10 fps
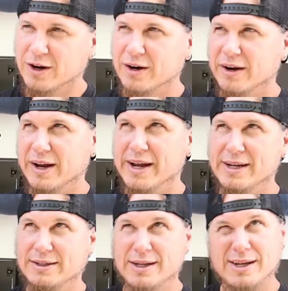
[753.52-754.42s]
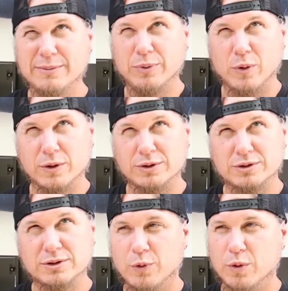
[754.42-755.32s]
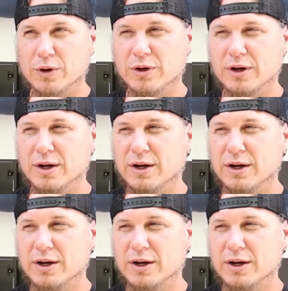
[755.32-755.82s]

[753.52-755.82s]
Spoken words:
are 18 ports for